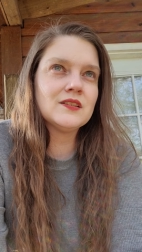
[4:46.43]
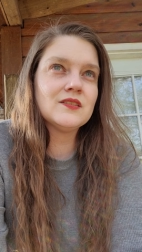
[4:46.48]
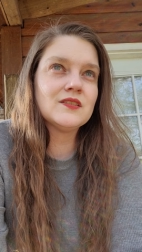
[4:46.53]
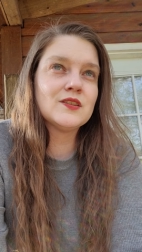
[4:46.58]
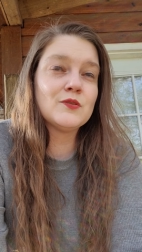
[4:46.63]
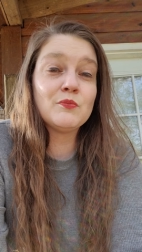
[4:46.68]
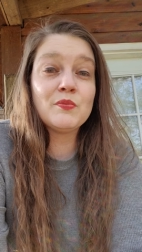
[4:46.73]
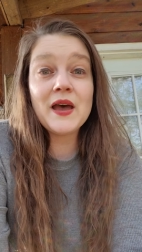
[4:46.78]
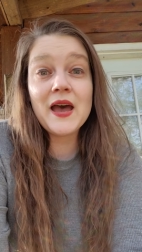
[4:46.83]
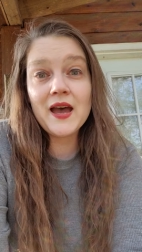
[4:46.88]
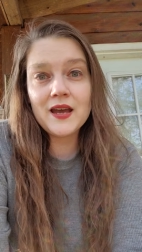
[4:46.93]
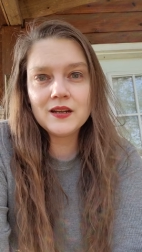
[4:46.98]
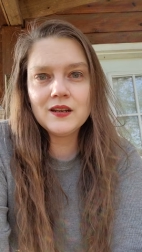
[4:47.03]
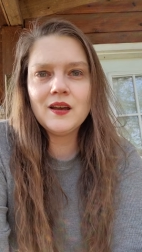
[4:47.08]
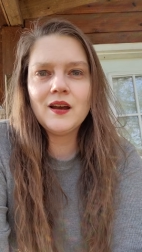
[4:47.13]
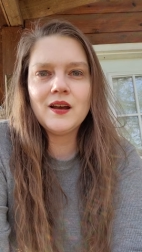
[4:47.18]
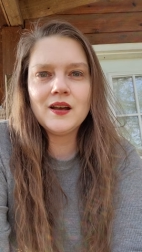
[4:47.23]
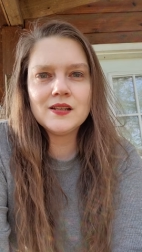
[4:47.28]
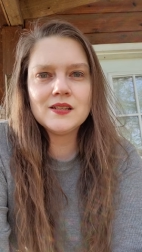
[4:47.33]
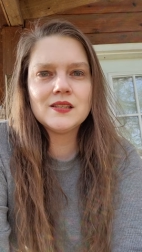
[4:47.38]
the bad
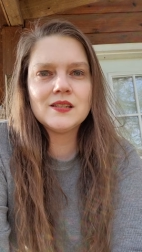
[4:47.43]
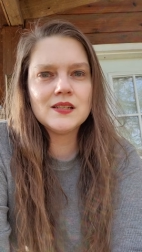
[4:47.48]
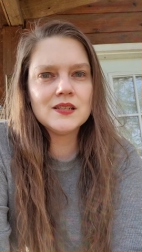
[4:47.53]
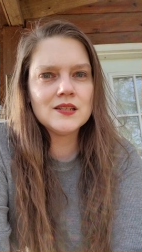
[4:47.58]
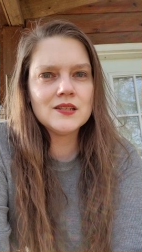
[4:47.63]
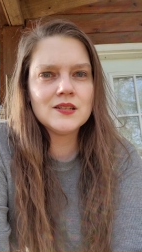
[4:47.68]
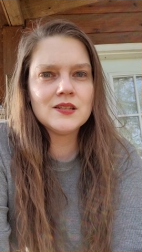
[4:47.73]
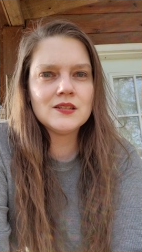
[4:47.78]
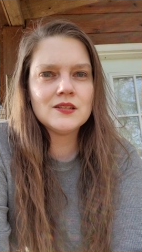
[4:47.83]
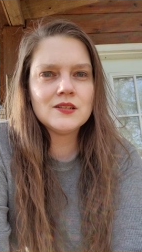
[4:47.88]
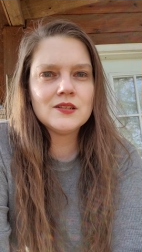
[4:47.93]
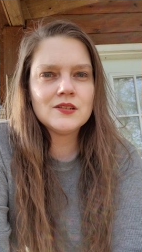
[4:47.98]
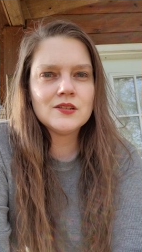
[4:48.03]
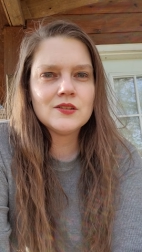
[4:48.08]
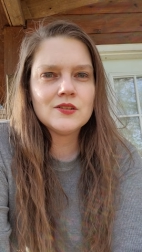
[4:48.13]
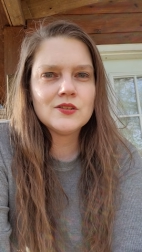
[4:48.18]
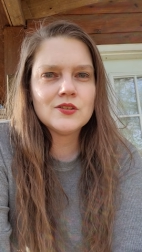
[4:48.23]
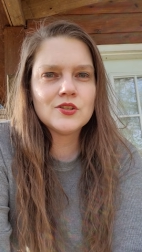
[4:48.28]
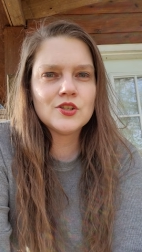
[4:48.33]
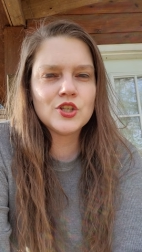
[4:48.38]
guys did
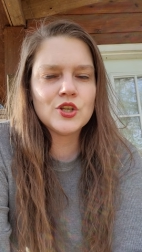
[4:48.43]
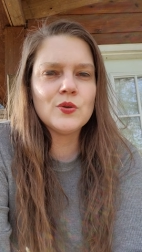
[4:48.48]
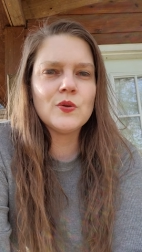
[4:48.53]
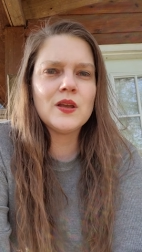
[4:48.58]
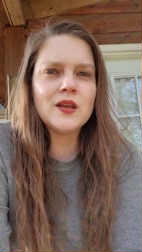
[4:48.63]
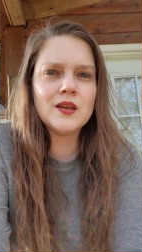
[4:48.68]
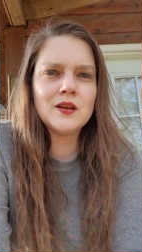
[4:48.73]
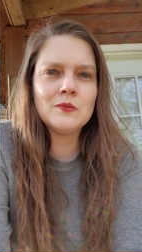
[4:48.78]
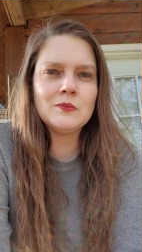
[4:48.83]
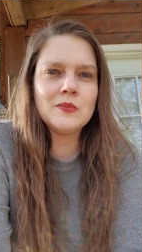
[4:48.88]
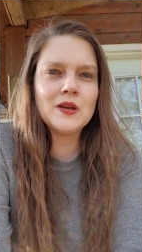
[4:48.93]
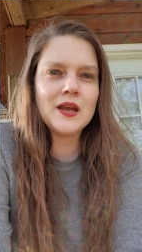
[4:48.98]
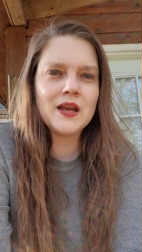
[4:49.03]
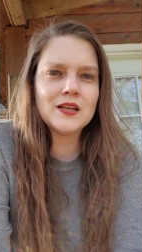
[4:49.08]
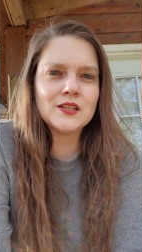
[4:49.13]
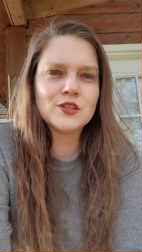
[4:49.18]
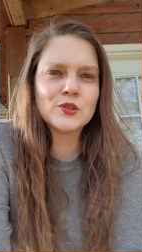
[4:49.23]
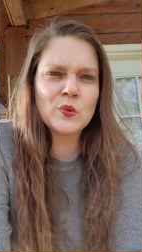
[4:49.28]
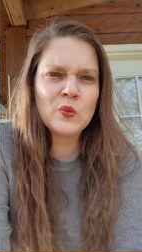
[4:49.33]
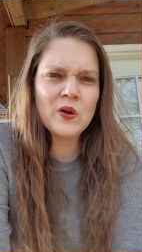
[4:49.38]
to him
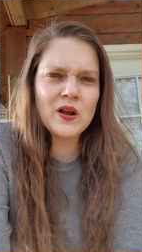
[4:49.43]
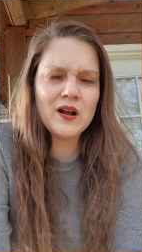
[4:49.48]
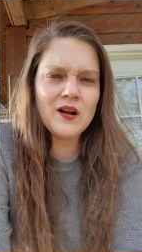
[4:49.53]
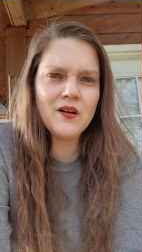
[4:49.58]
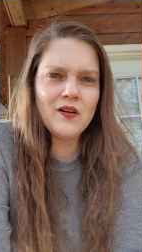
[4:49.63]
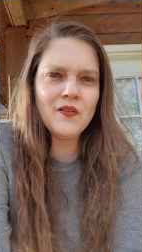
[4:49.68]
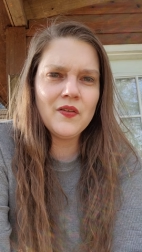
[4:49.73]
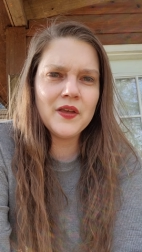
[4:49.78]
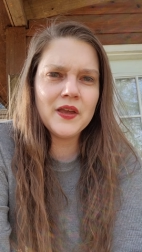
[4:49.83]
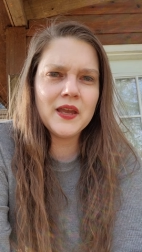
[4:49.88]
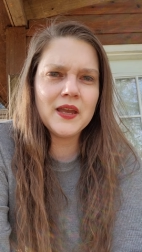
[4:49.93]
as well.